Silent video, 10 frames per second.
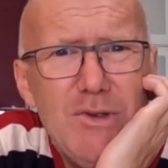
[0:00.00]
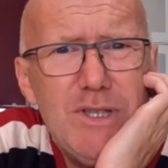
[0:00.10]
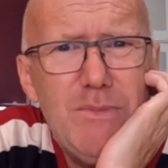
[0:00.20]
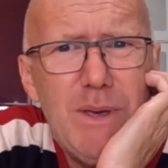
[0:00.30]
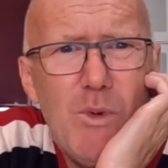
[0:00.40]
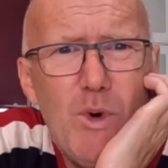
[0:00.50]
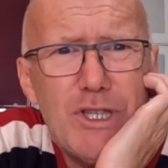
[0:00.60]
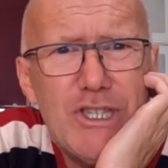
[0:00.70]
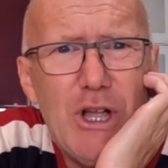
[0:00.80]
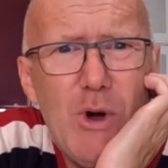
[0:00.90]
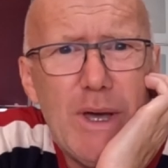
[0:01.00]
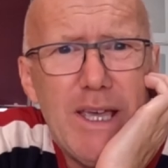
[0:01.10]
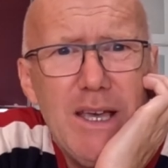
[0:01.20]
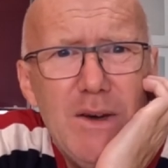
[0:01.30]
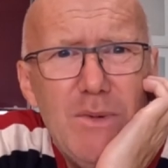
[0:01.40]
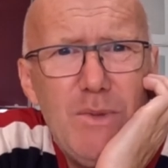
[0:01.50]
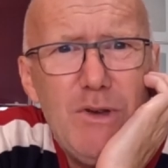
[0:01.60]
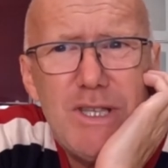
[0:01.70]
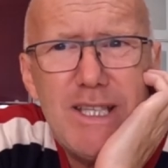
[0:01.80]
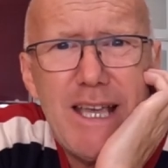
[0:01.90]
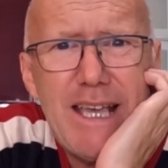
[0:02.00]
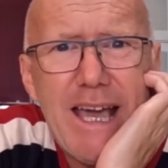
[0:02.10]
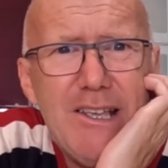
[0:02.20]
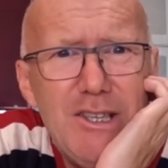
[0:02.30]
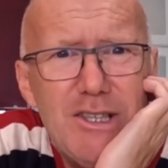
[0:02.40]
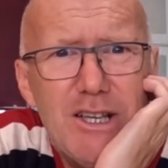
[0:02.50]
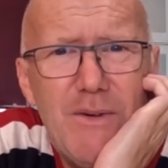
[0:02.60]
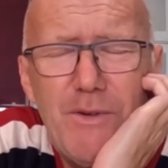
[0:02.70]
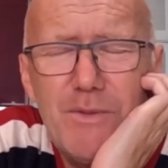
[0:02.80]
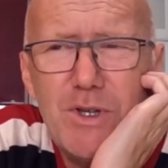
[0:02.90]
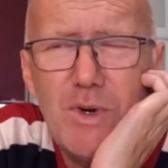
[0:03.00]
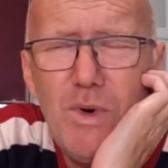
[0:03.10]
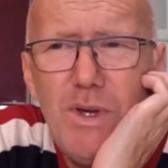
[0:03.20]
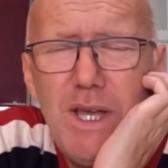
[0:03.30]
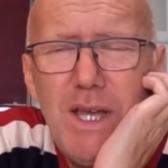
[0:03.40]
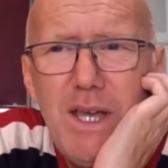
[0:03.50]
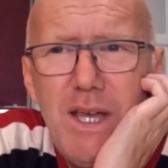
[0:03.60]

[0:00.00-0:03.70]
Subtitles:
It used to be more snowy when we used to take ages to come from school.